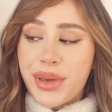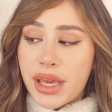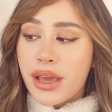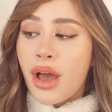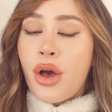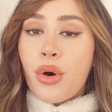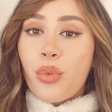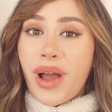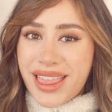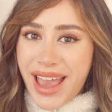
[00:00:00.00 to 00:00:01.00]
B,
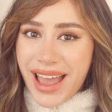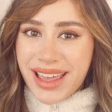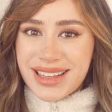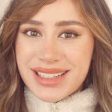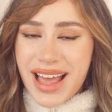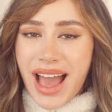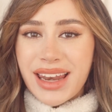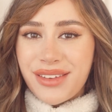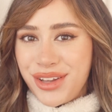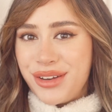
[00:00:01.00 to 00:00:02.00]
what the heck is
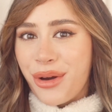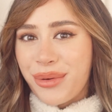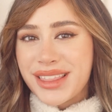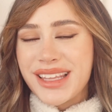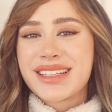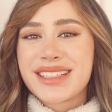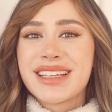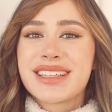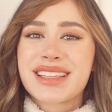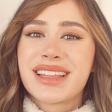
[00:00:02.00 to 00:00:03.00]
that? If you know what this
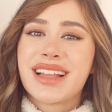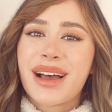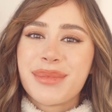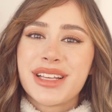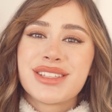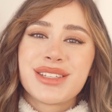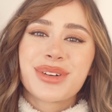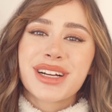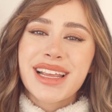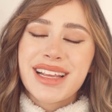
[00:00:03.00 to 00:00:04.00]
is, then that means
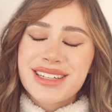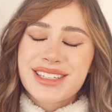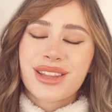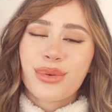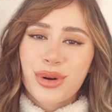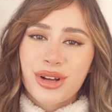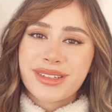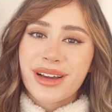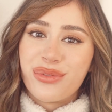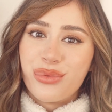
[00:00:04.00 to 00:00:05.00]
you are into the
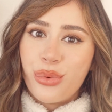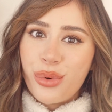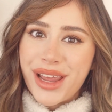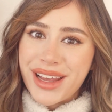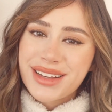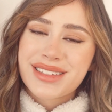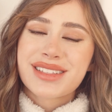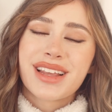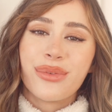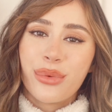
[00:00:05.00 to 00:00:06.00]
world of
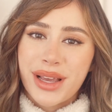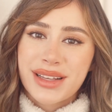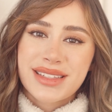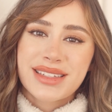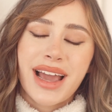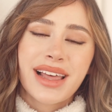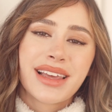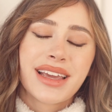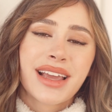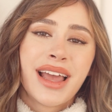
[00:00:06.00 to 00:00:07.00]
wigs and wig
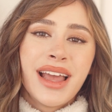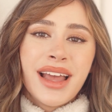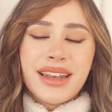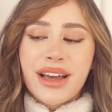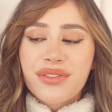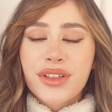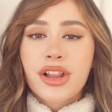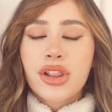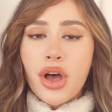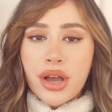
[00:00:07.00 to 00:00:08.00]
styling. Now, for
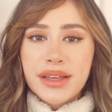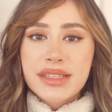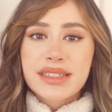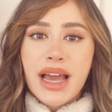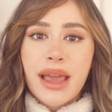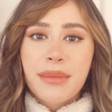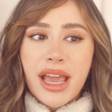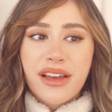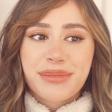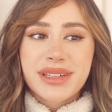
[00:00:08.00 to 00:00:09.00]
the longest time,
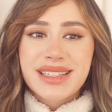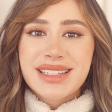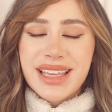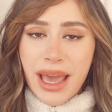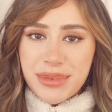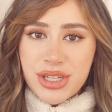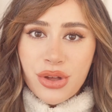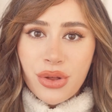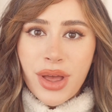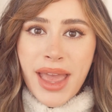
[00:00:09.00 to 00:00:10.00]
I have been
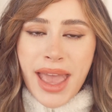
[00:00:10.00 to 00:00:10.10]
skeptical